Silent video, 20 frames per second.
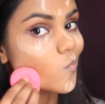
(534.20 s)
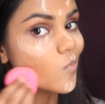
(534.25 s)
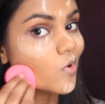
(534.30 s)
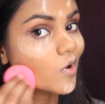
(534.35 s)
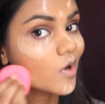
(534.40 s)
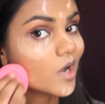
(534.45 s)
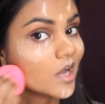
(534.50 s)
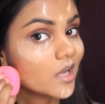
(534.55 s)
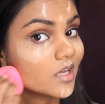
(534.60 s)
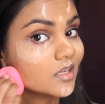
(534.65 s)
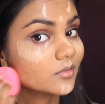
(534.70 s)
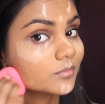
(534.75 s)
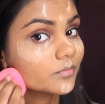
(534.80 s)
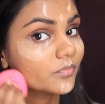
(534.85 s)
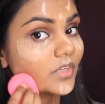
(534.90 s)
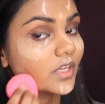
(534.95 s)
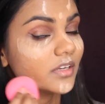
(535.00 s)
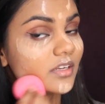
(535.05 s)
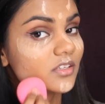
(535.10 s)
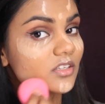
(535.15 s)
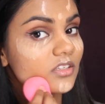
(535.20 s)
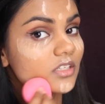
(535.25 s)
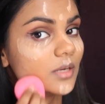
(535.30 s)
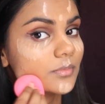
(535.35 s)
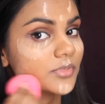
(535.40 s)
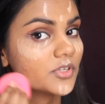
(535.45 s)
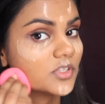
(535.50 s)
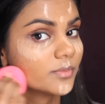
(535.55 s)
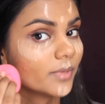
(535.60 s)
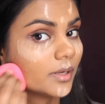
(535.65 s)
Okay, and so now
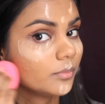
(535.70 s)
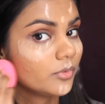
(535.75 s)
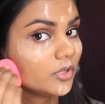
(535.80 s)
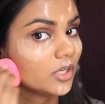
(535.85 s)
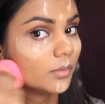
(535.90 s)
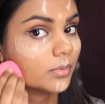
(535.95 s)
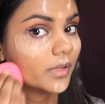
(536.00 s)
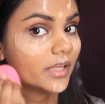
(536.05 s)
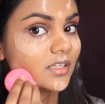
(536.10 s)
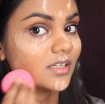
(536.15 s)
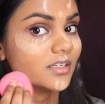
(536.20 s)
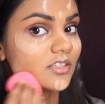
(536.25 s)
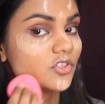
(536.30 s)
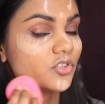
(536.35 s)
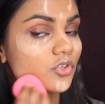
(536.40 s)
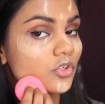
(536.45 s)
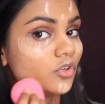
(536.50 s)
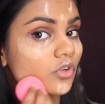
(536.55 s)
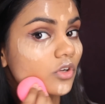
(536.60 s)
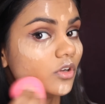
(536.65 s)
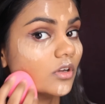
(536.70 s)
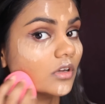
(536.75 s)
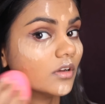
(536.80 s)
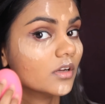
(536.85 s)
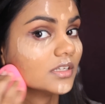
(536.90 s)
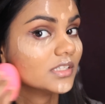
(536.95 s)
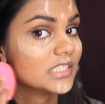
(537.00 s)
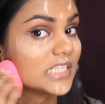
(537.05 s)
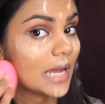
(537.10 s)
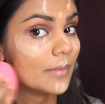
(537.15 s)
I'm using my Beauty Blender to
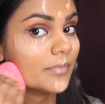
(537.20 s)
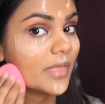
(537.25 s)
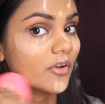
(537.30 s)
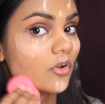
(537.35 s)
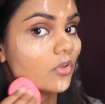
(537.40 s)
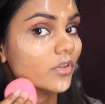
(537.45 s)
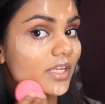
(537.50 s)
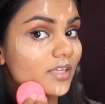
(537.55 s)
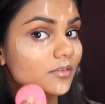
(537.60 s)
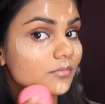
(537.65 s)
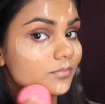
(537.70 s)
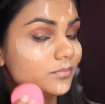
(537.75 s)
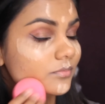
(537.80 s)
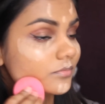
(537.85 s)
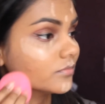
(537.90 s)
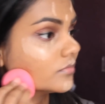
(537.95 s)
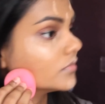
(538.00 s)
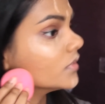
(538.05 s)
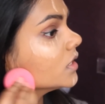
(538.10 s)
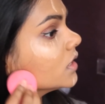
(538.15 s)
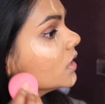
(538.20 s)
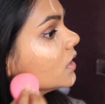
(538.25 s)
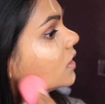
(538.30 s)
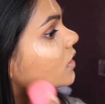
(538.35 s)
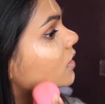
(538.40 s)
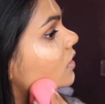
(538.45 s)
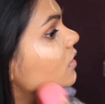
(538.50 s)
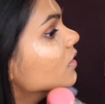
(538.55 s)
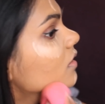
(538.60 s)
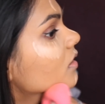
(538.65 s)
dab that all in.
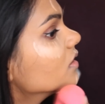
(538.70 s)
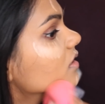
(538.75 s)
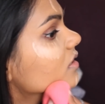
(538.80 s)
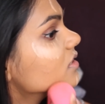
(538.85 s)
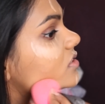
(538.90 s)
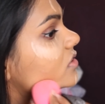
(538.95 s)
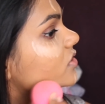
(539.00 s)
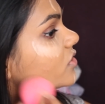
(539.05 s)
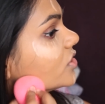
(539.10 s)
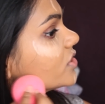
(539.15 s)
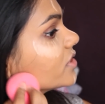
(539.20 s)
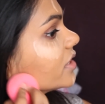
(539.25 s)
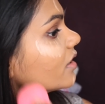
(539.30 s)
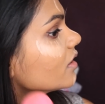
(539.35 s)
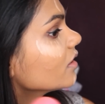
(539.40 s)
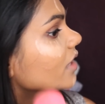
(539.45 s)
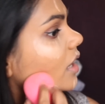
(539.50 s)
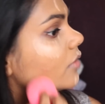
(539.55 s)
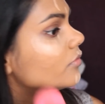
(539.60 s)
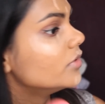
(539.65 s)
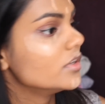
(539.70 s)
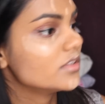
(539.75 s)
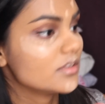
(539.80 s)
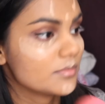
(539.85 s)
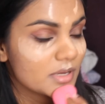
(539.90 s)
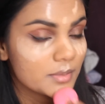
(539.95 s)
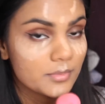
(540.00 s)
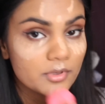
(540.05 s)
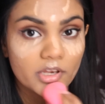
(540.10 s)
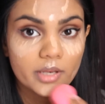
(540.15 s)
Seriously love
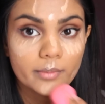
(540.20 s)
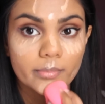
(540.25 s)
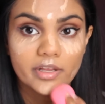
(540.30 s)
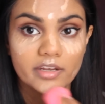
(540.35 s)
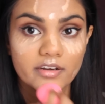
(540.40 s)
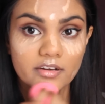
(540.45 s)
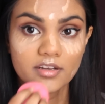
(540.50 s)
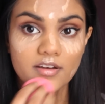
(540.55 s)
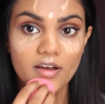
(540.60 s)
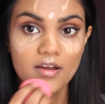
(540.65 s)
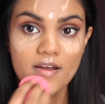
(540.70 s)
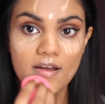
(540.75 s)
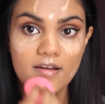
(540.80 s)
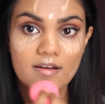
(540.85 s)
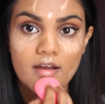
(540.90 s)
using my Beauty Blender.